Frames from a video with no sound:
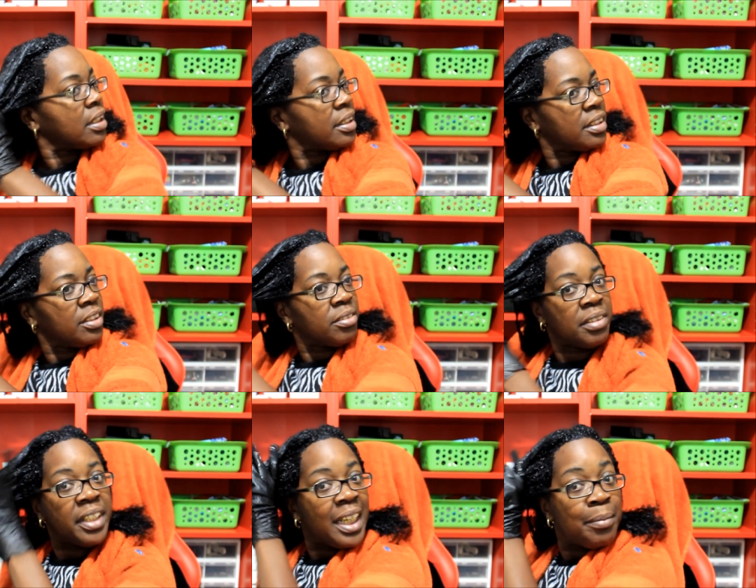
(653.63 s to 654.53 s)
Because, you know,
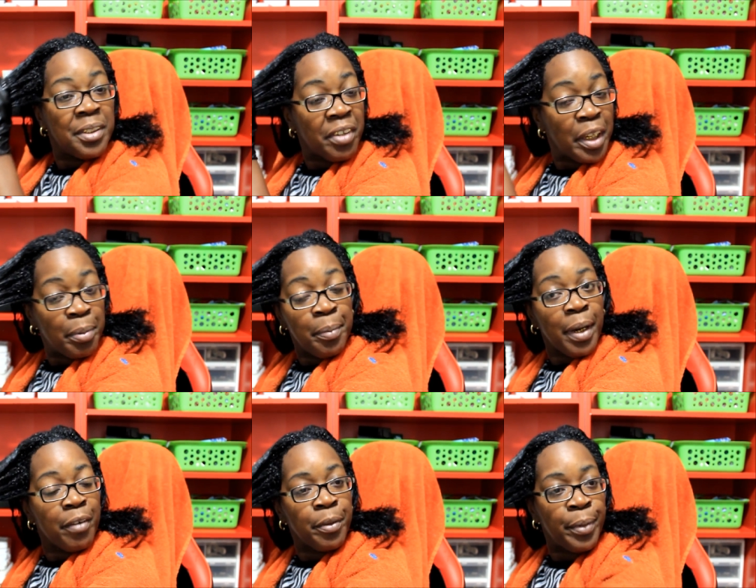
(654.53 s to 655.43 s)
gray hair be trying to peep
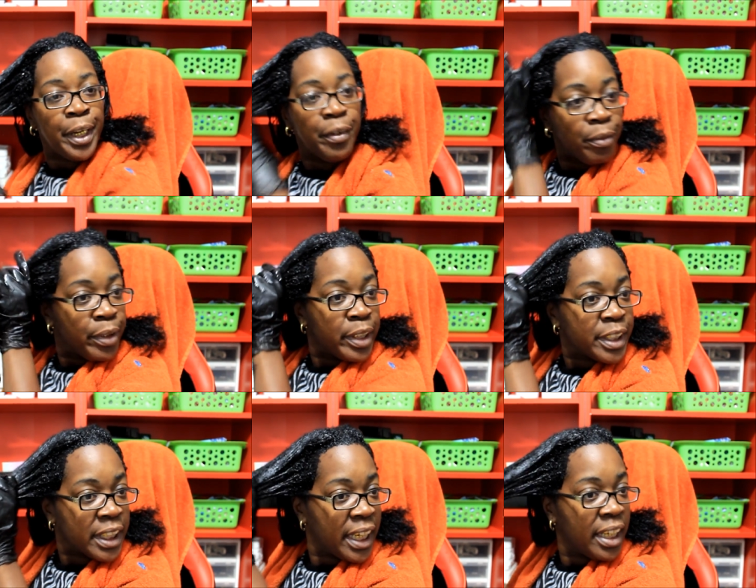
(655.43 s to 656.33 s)
out from everywhere,
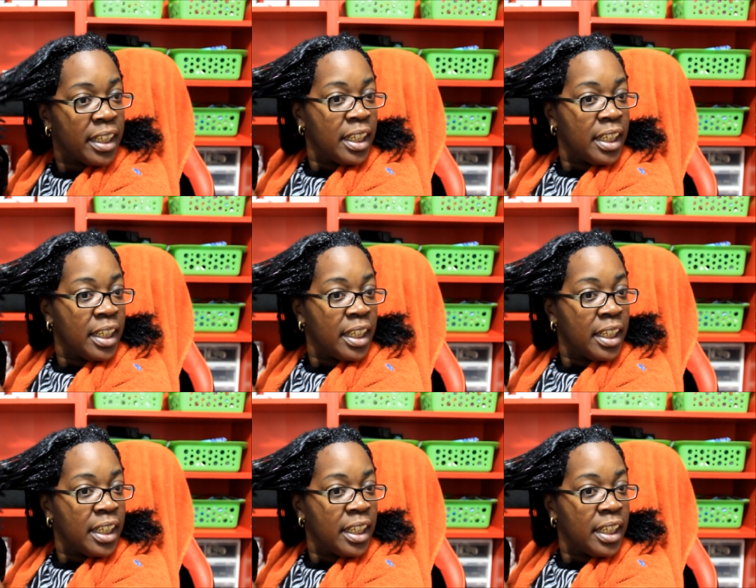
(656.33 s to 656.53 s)
child.